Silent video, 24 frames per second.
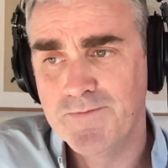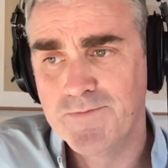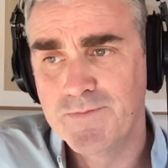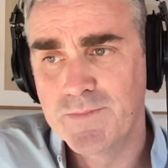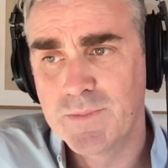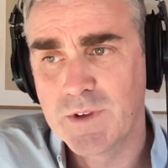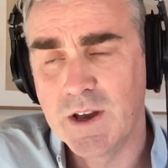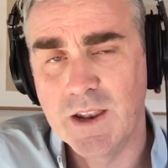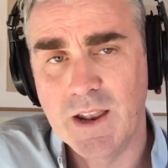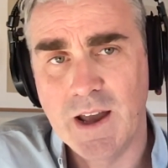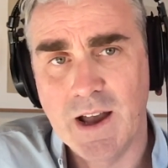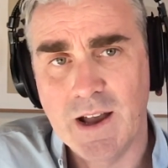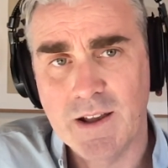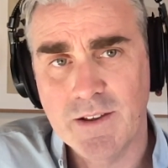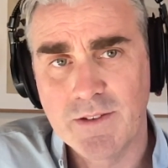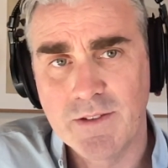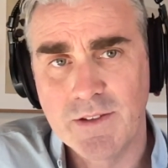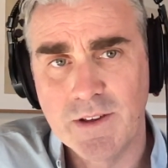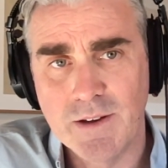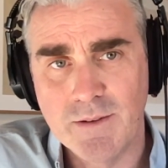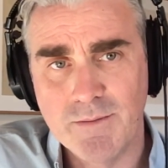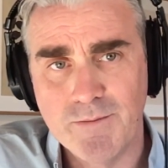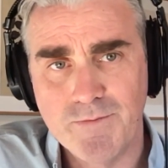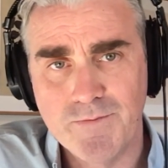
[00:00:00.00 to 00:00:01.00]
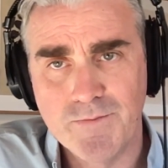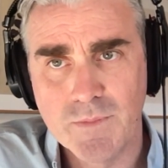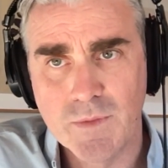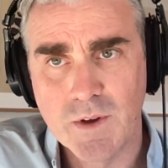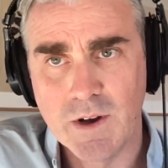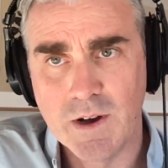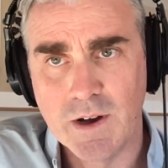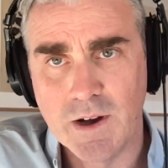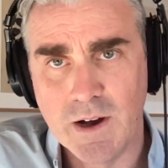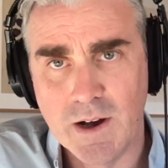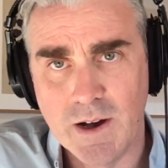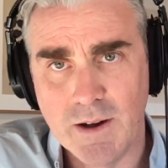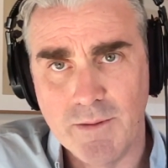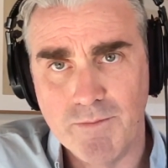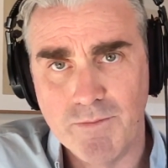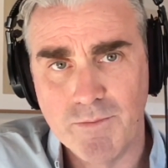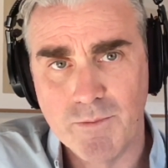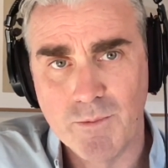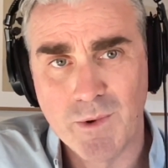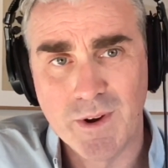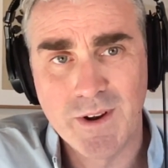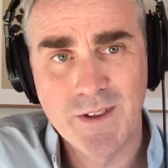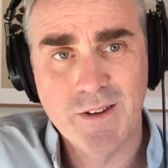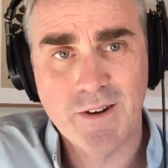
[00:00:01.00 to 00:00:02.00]
and ask them um,
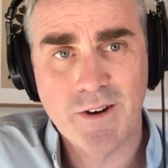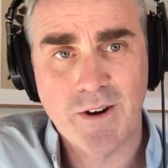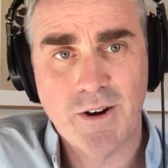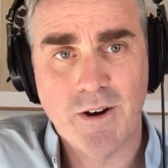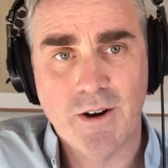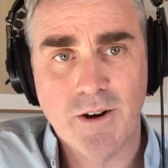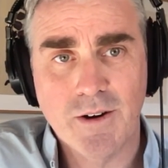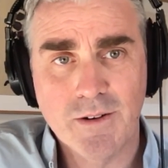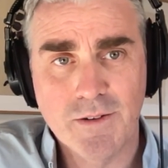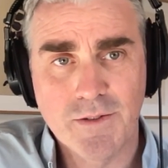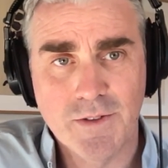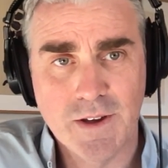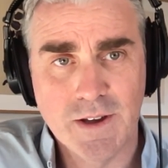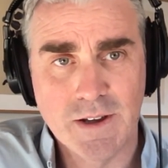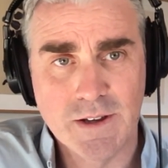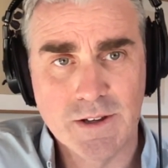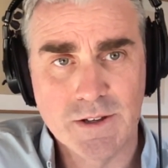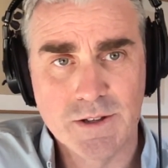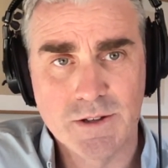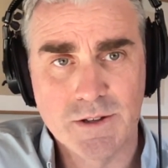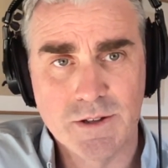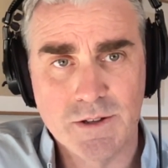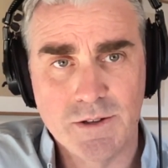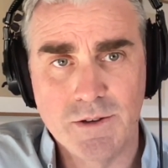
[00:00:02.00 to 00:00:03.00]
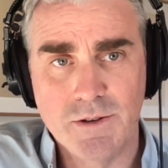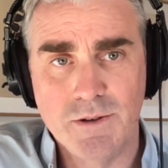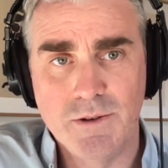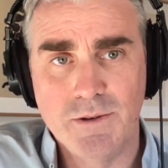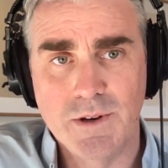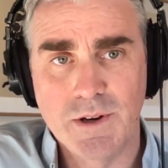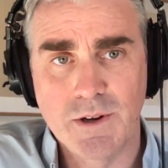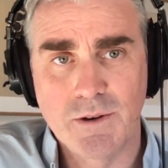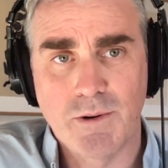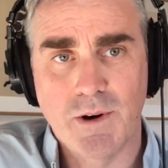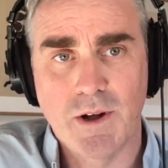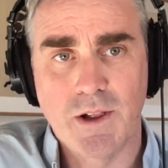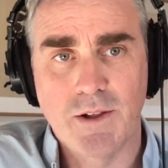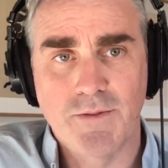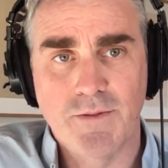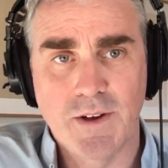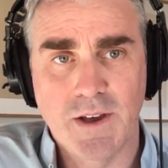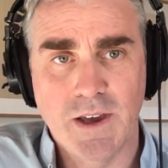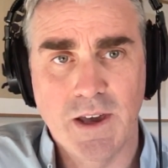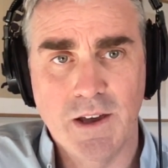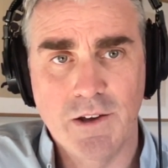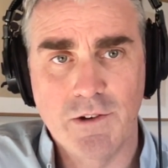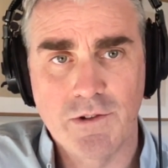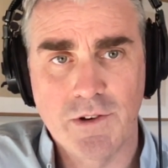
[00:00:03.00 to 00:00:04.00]
what are the hard things to do in
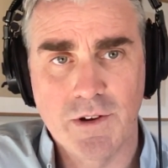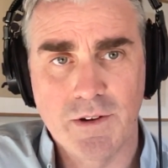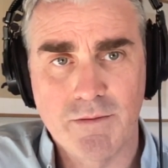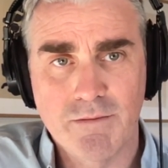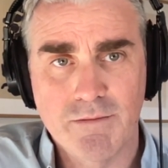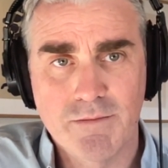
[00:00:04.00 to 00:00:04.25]
qualification.